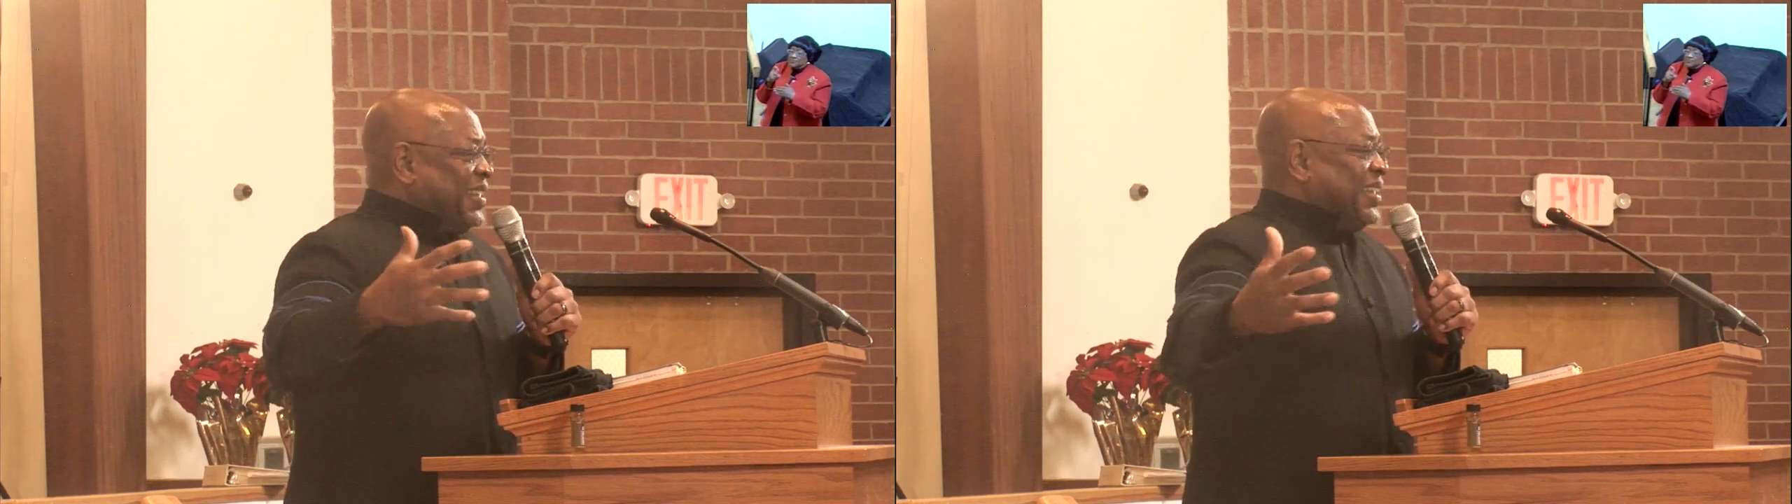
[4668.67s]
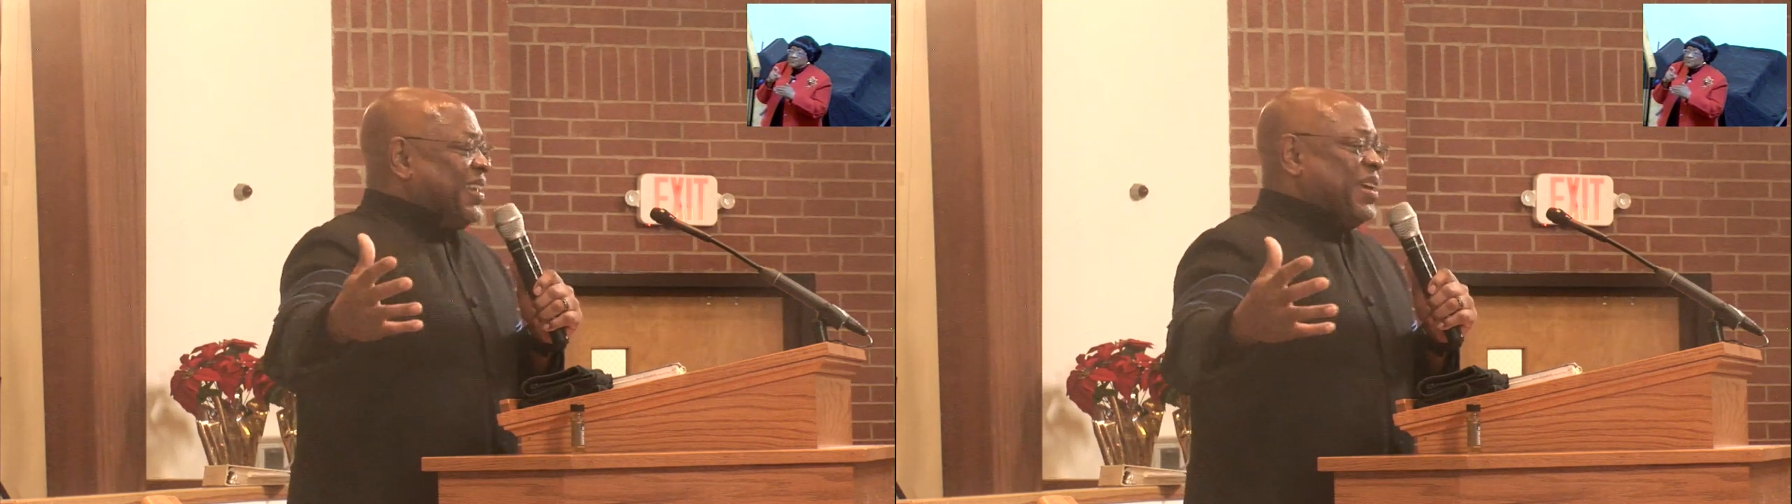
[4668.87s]

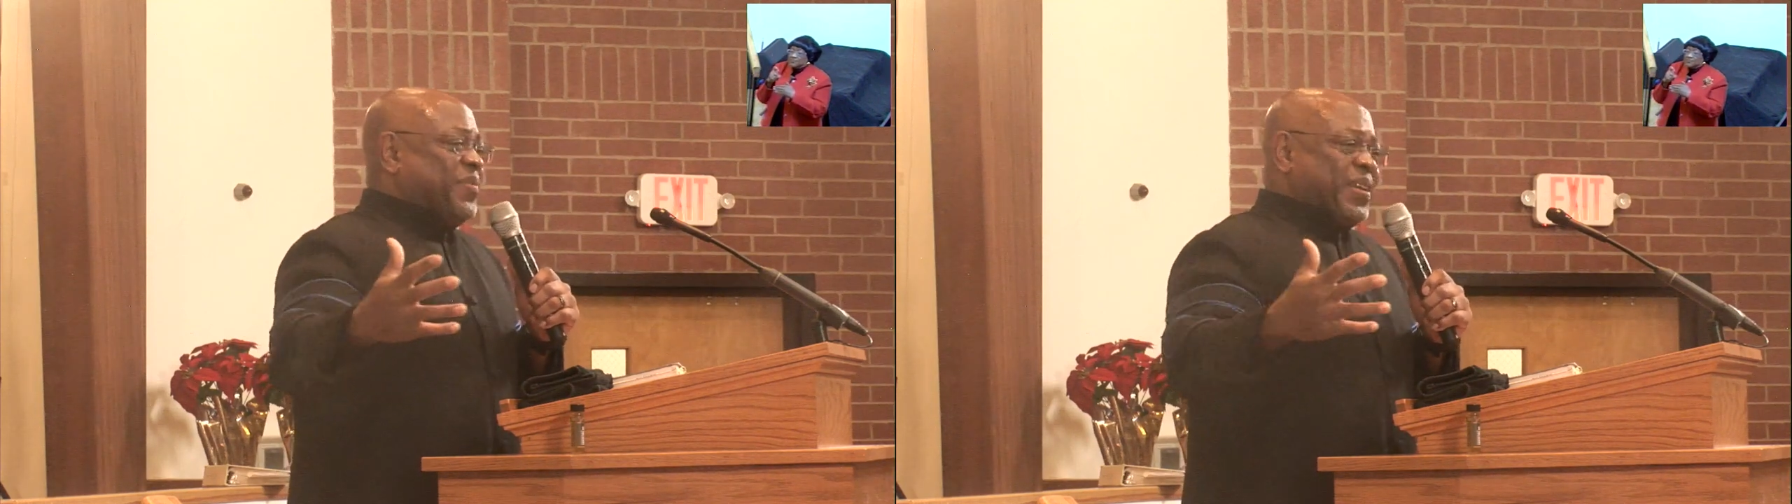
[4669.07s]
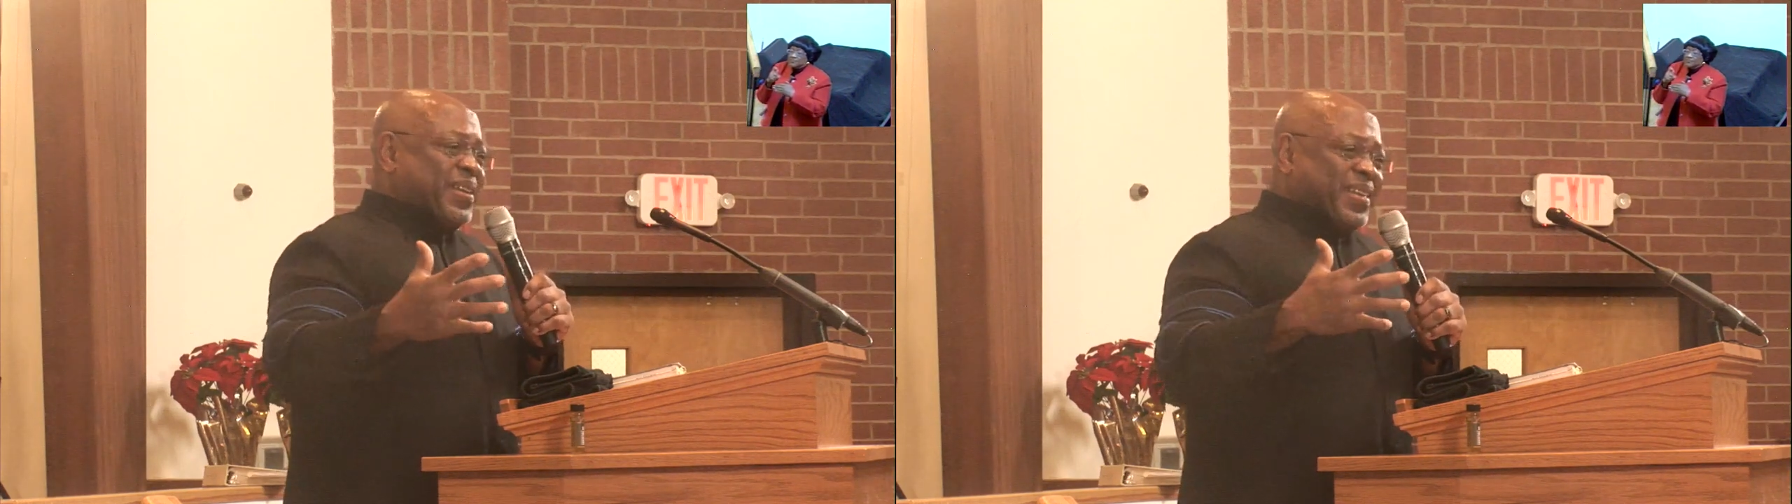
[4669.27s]
He'll
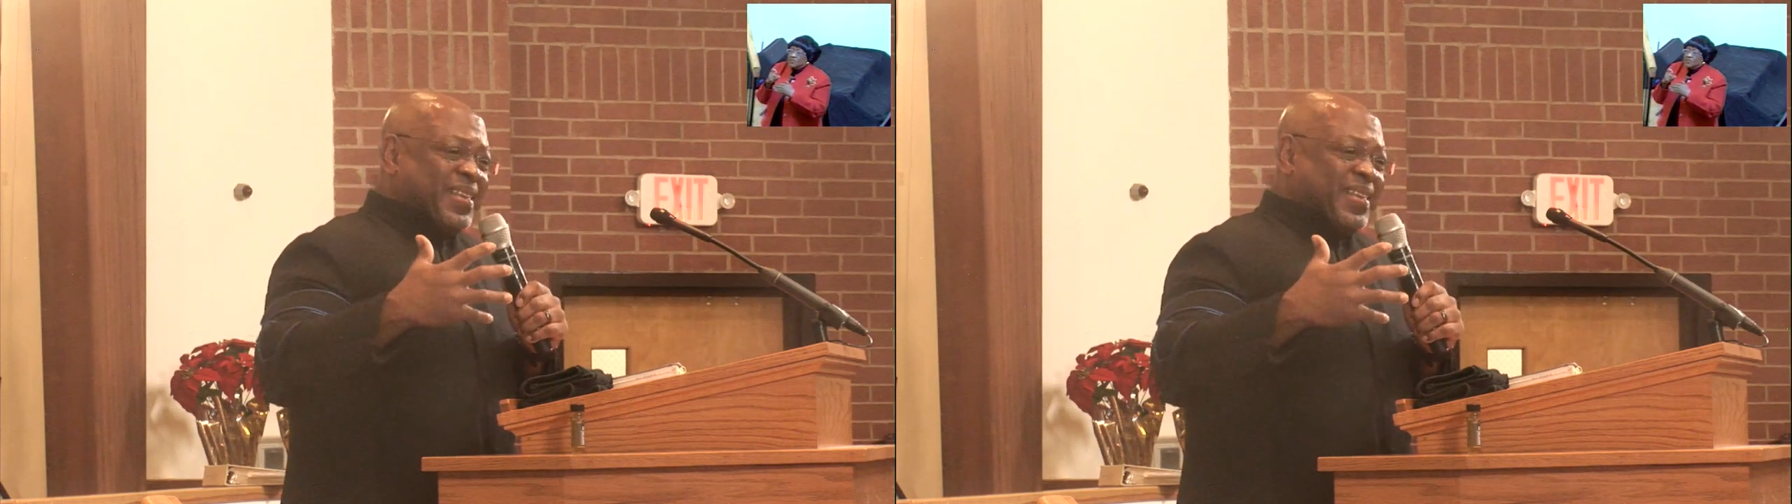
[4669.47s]
give you